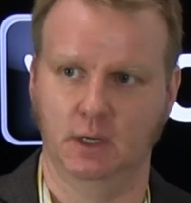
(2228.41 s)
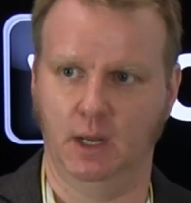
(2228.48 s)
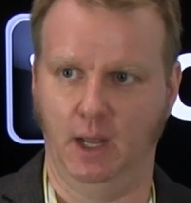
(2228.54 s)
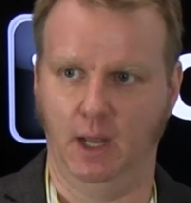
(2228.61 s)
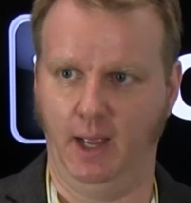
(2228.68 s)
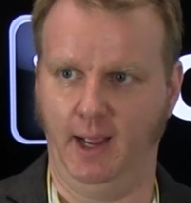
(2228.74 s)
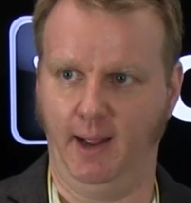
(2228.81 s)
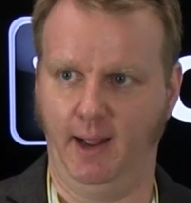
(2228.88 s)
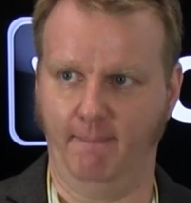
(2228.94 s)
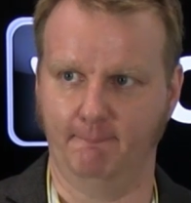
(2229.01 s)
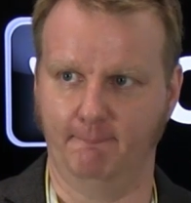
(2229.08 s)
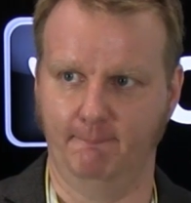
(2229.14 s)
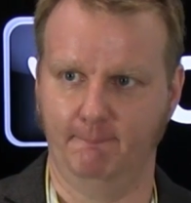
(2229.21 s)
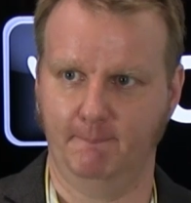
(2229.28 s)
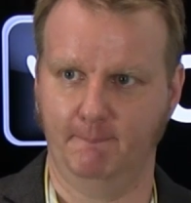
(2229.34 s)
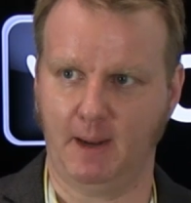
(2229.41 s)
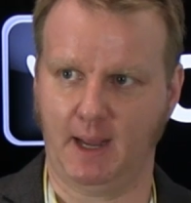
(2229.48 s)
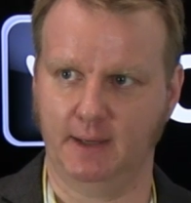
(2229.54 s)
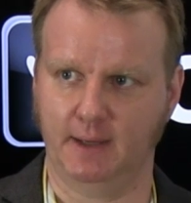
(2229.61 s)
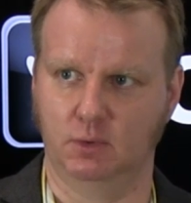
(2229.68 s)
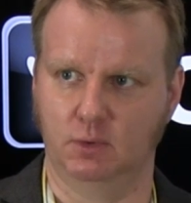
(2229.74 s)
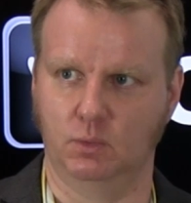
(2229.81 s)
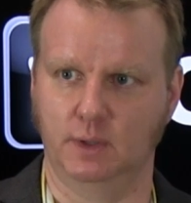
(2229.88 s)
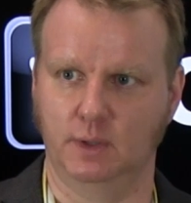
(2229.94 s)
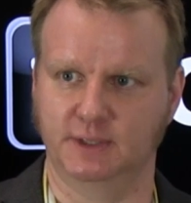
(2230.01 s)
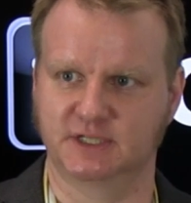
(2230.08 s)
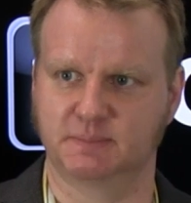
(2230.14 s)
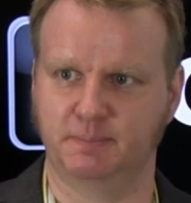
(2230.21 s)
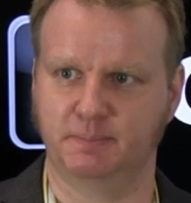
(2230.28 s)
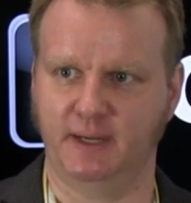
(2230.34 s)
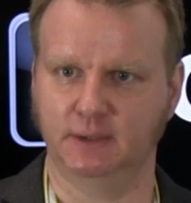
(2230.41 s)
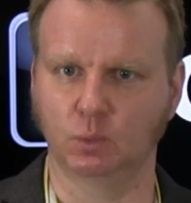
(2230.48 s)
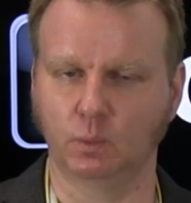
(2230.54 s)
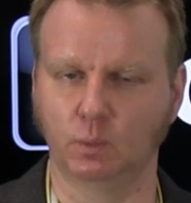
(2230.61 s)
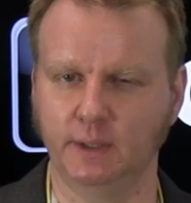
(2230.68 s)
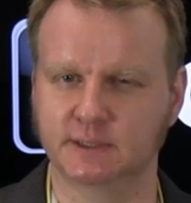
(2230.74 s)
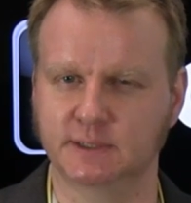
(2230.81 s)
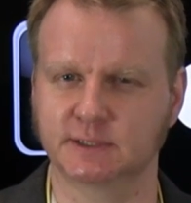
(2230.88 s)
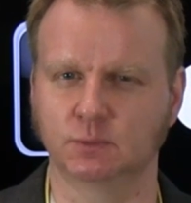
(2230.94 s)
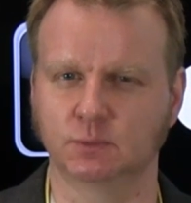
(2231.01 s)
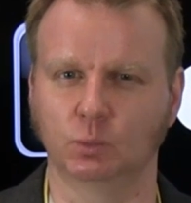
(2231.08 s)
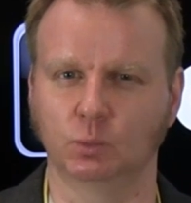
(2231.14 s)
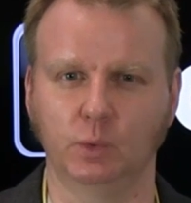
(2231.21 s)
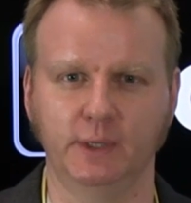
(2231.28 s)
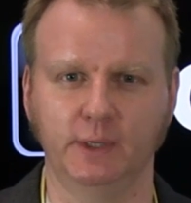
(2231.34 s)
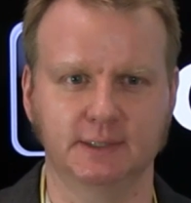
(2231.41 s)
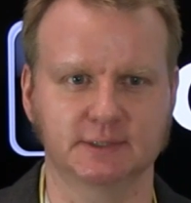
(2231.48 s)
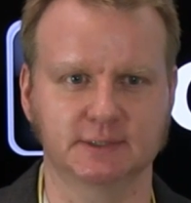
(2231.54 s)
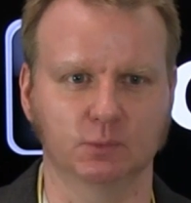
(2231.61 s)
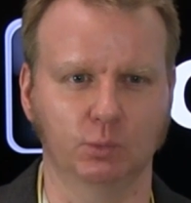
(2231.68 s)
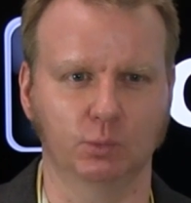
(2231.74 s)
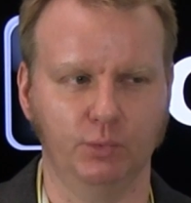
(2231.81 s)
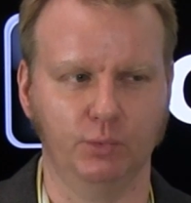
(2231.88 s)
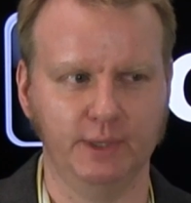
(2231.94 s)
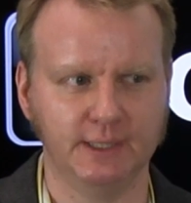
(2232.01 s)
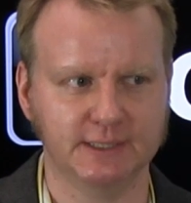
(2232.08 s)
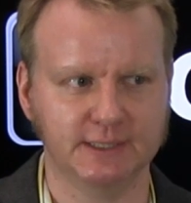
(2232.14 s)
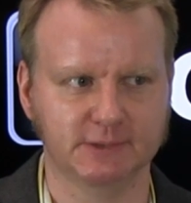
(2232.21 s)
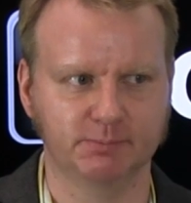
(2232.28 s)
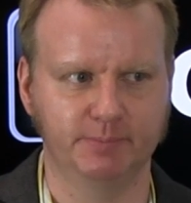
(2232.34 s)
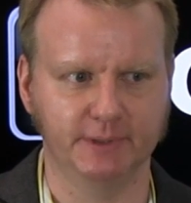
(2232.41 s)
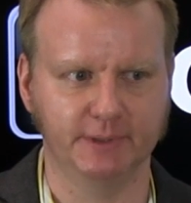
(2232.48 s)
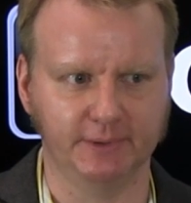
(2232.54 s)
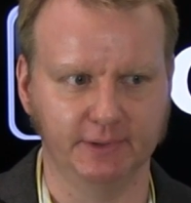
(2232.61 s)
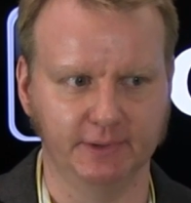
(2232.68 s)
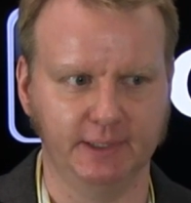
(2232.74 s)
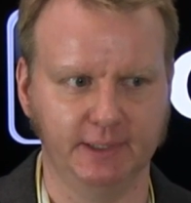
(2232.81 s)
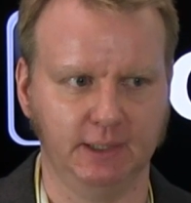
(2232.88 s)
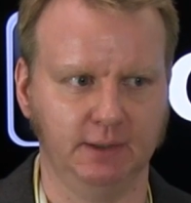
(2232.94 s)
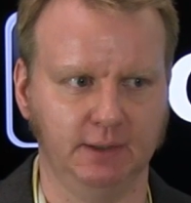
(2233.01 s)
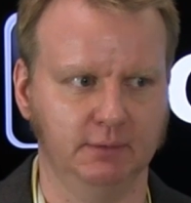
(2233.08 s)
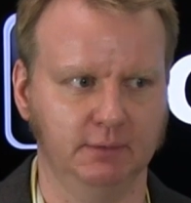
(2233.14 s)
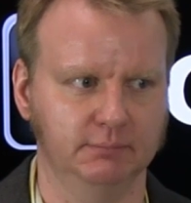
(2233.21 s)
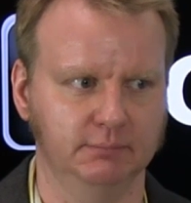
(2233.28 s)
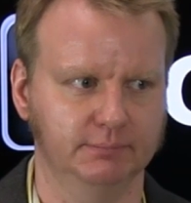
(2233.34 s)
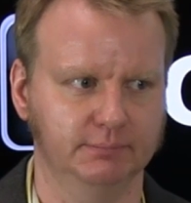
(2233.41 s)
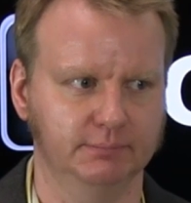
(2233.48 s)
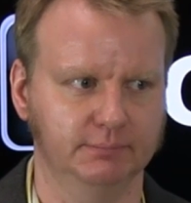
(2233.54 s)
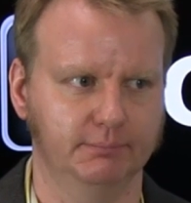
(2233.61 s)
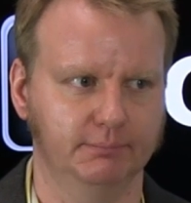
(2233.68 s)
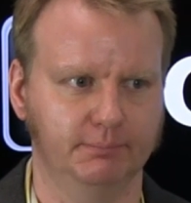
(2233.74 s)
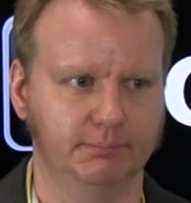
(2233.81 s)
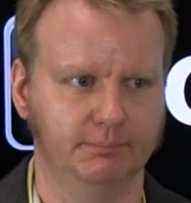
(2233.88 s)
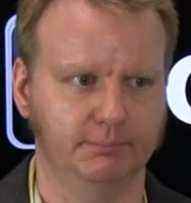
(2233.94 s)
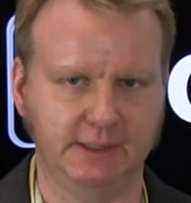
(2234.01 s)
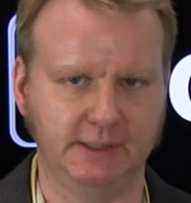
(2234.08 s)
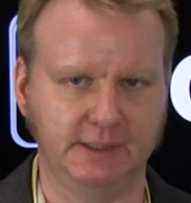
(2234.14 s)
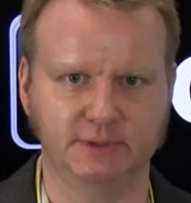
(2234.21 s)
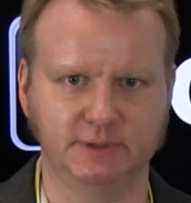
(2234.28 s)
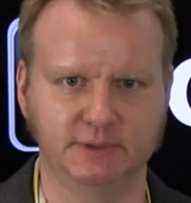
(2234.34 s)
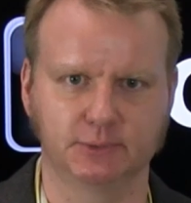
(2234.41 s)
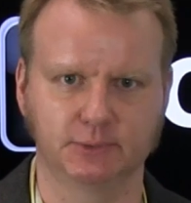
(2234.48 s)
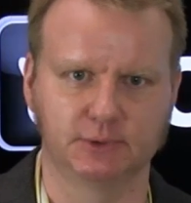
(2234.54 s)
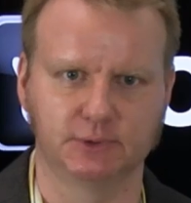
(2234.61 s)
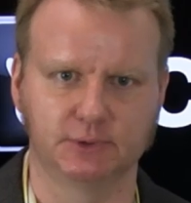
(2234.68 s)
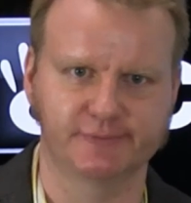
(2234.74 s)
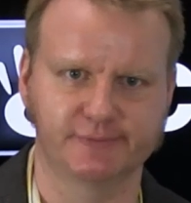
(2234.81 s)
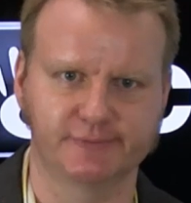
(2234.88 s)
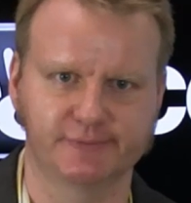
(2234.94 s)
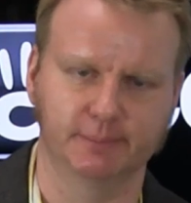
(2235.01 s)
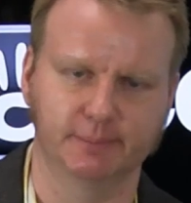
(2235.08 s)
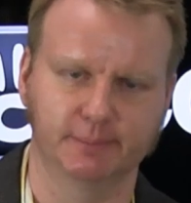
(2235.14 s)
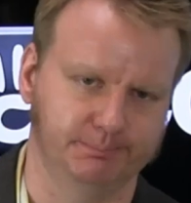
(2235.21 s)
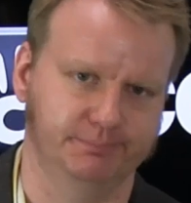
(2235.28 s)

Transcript: I don't want to spend weeks and weeks and weeks building management tools for